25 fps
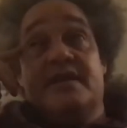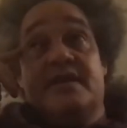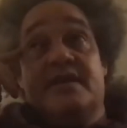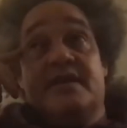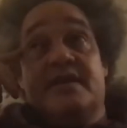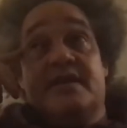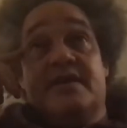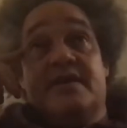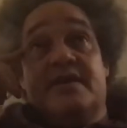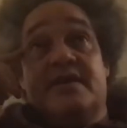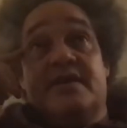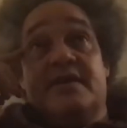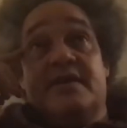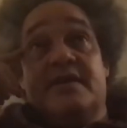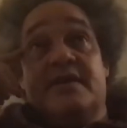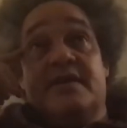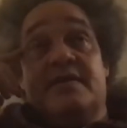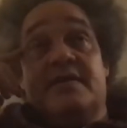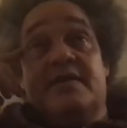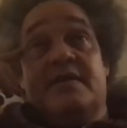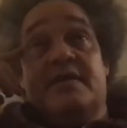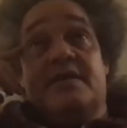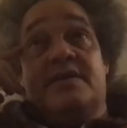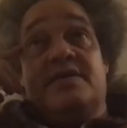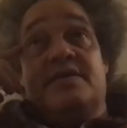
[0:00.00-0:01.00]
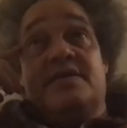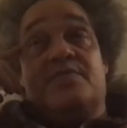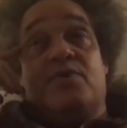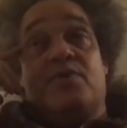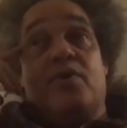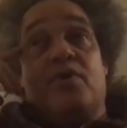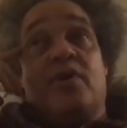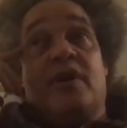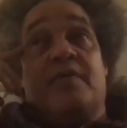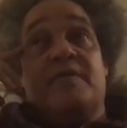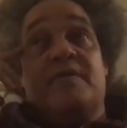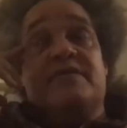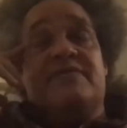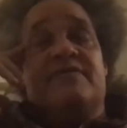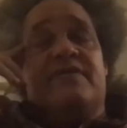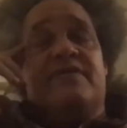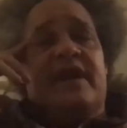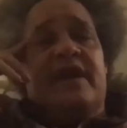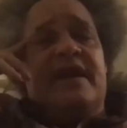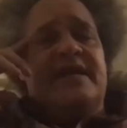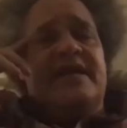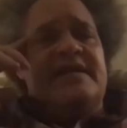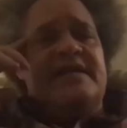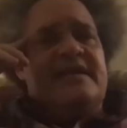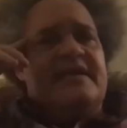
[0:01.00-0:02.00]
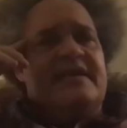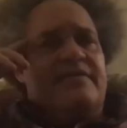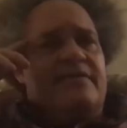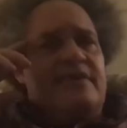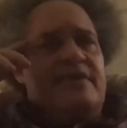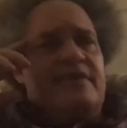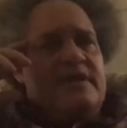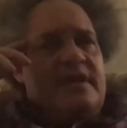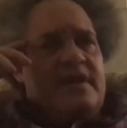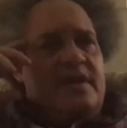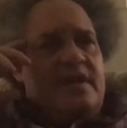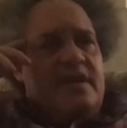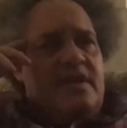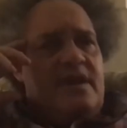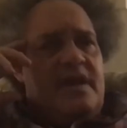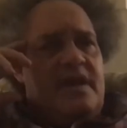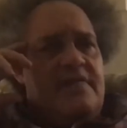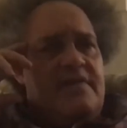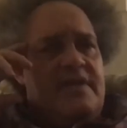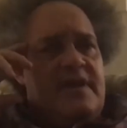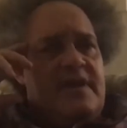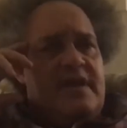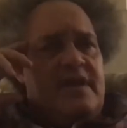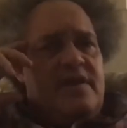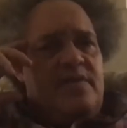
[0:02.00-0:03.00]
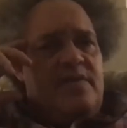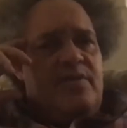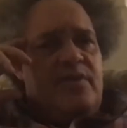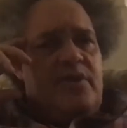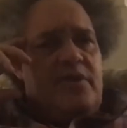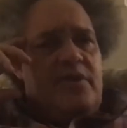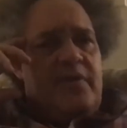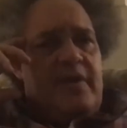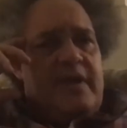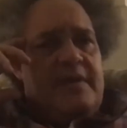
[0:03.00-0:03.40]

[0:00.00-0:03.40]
and my mom is Swedish and I speak Swedish.